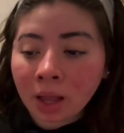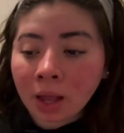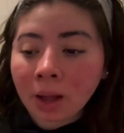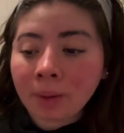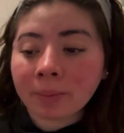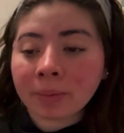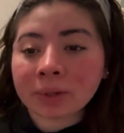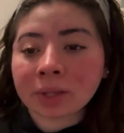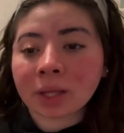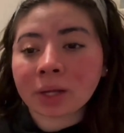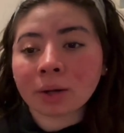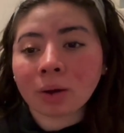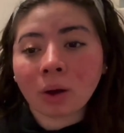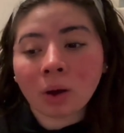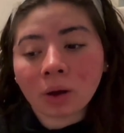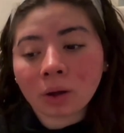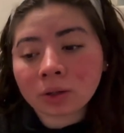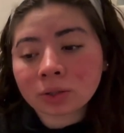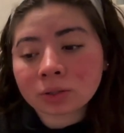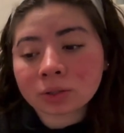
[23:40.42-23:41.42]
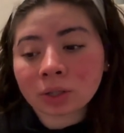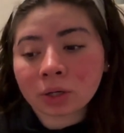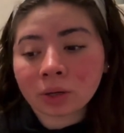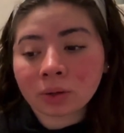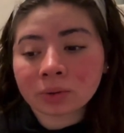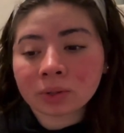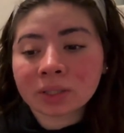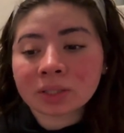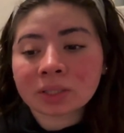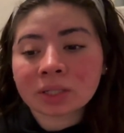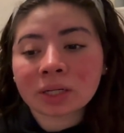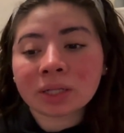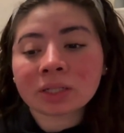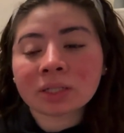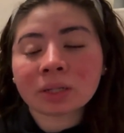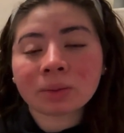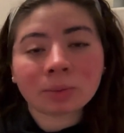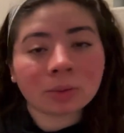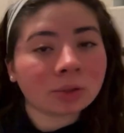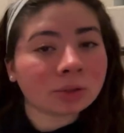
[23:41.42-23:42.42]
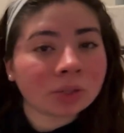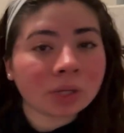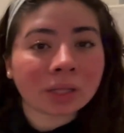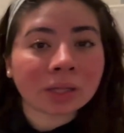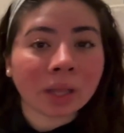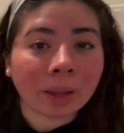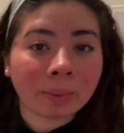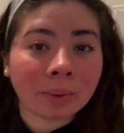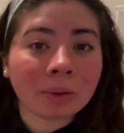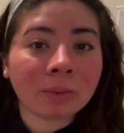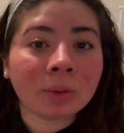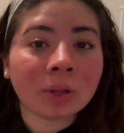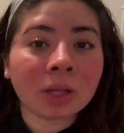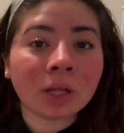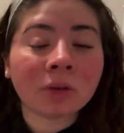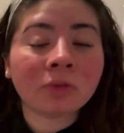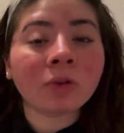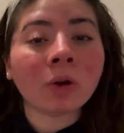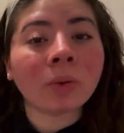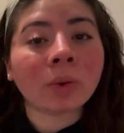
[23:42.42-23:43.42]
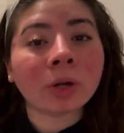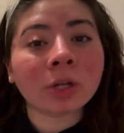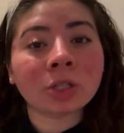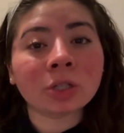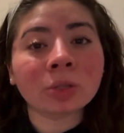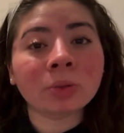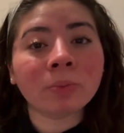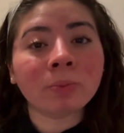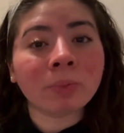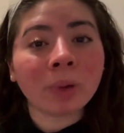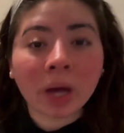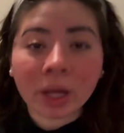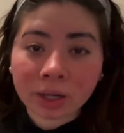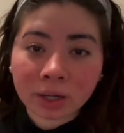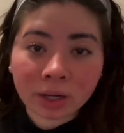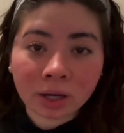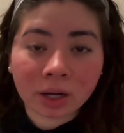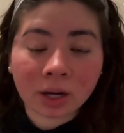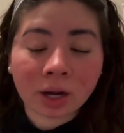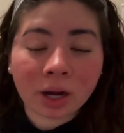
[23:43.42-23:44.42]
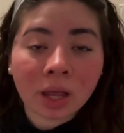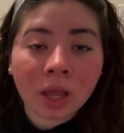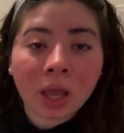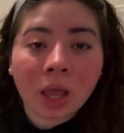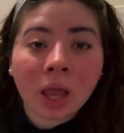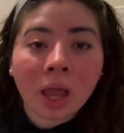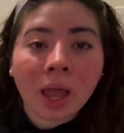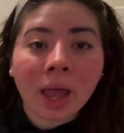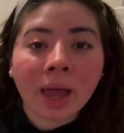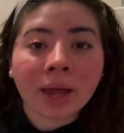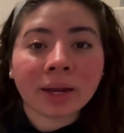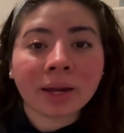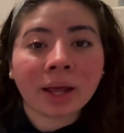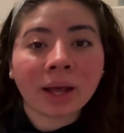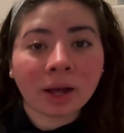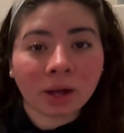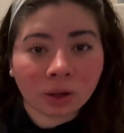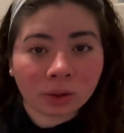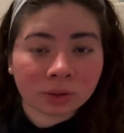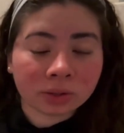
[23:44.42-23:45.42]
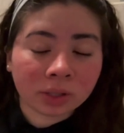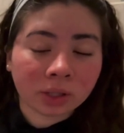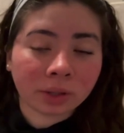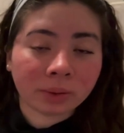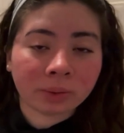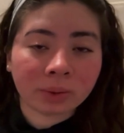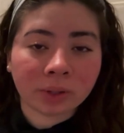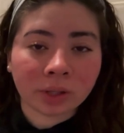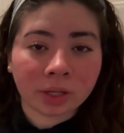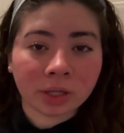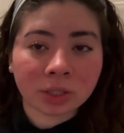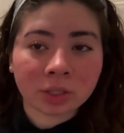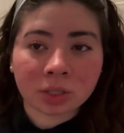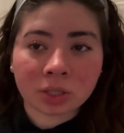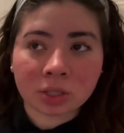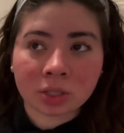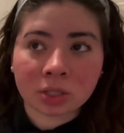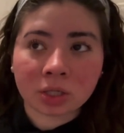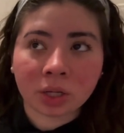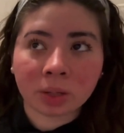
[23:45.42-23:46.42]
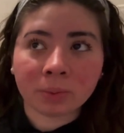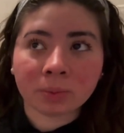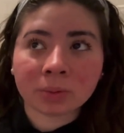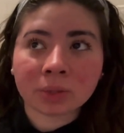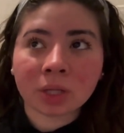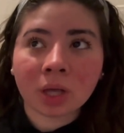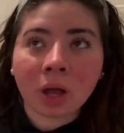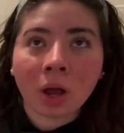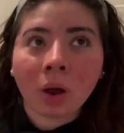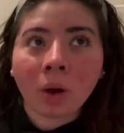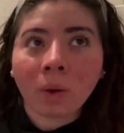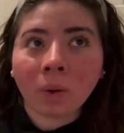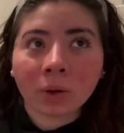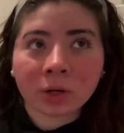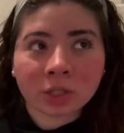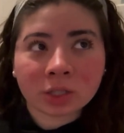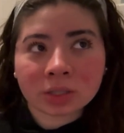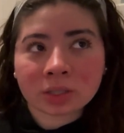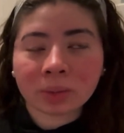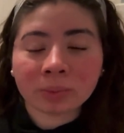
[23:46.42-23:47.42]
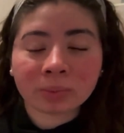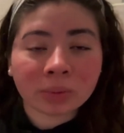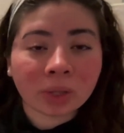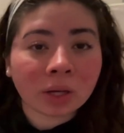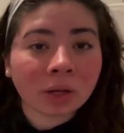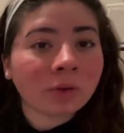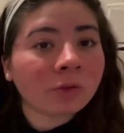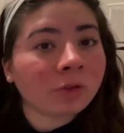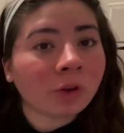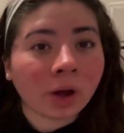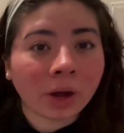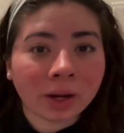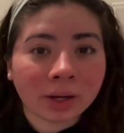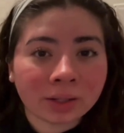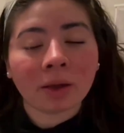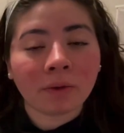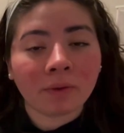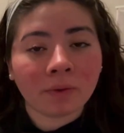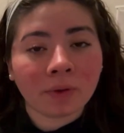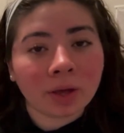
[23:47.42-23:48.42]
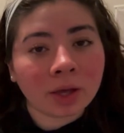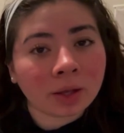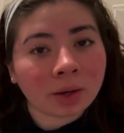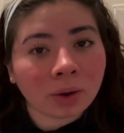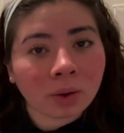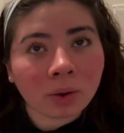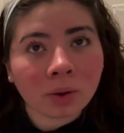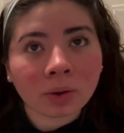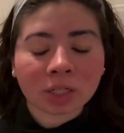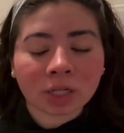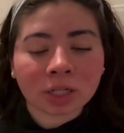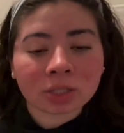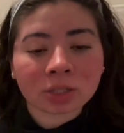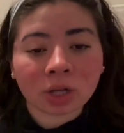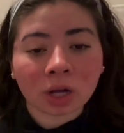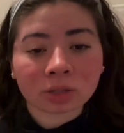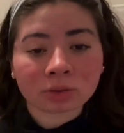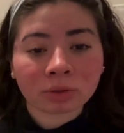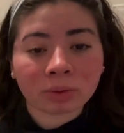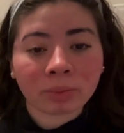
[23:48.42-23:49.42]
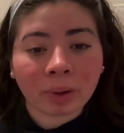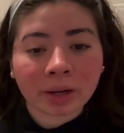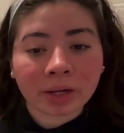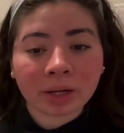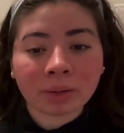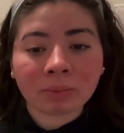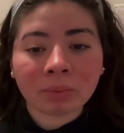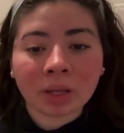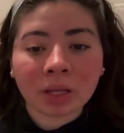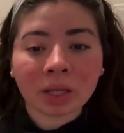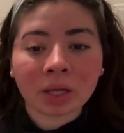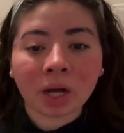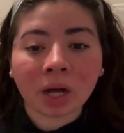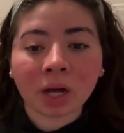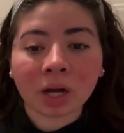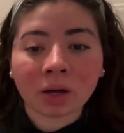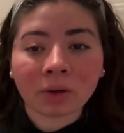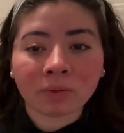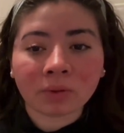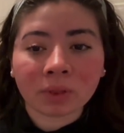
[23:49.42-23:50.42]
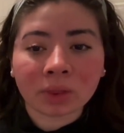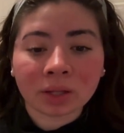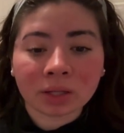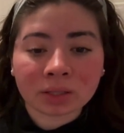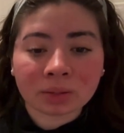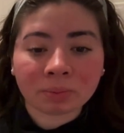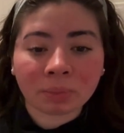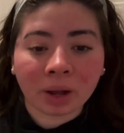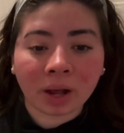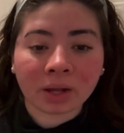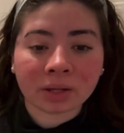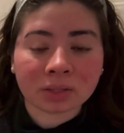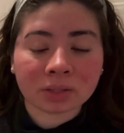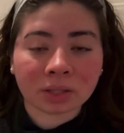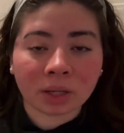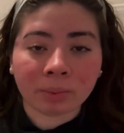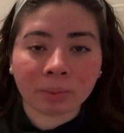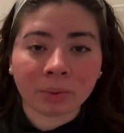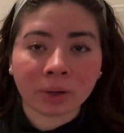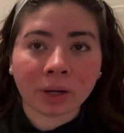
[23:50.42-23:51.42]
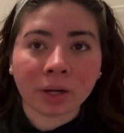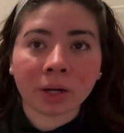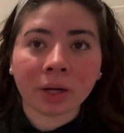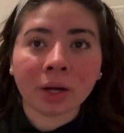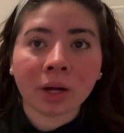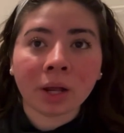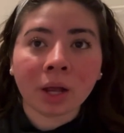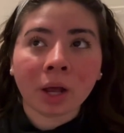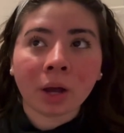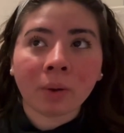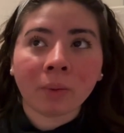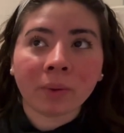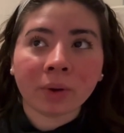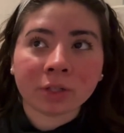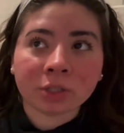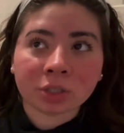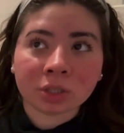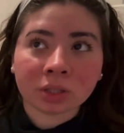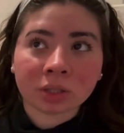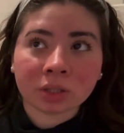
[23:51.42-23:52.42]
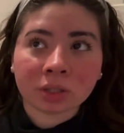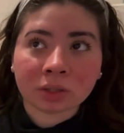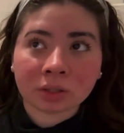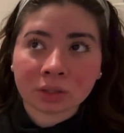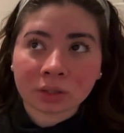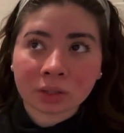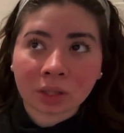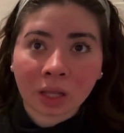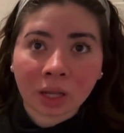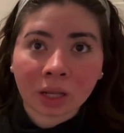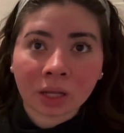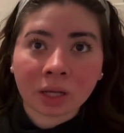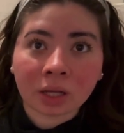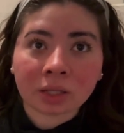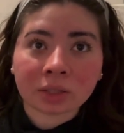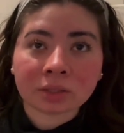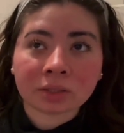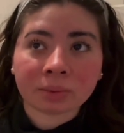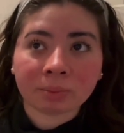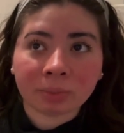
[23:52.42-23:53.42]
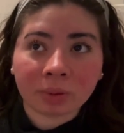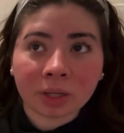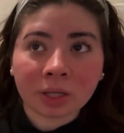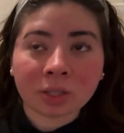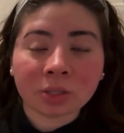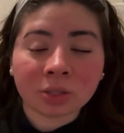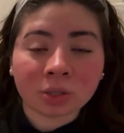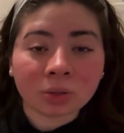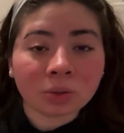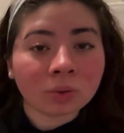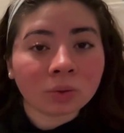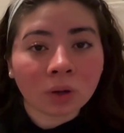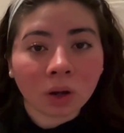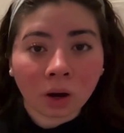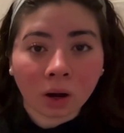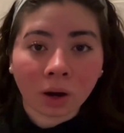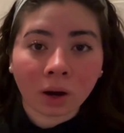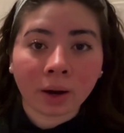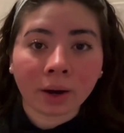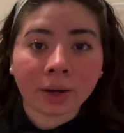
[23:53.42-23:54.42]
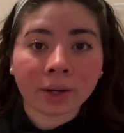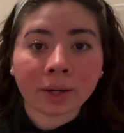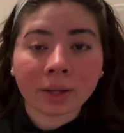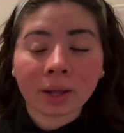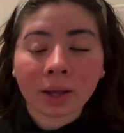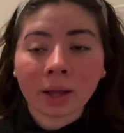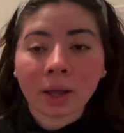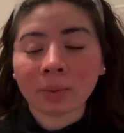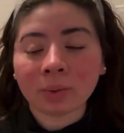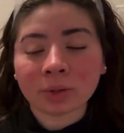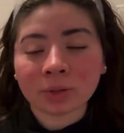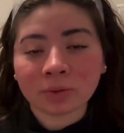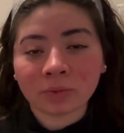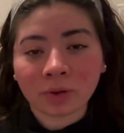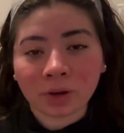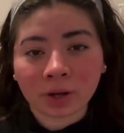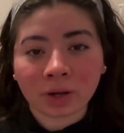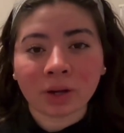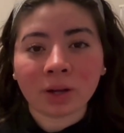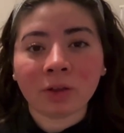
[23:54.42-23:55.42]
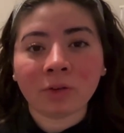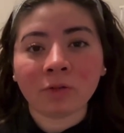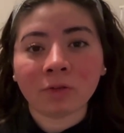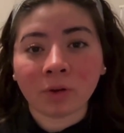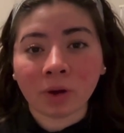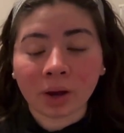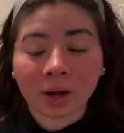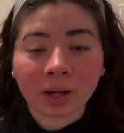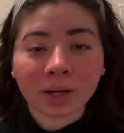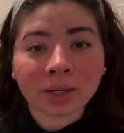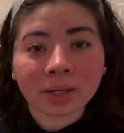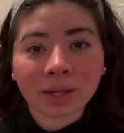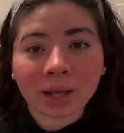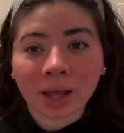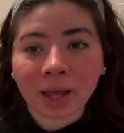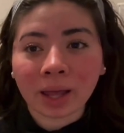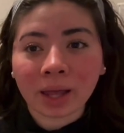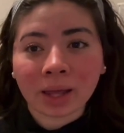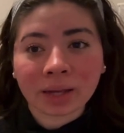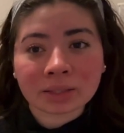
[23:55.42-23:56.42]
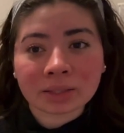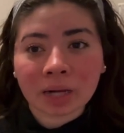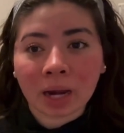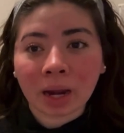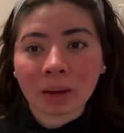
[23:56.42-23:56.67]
But then also listening to music that made me look forward to better and healthier relationships or just something fun. Certain songs reminded me of this past summer, which thanks be to God, it was very fun and I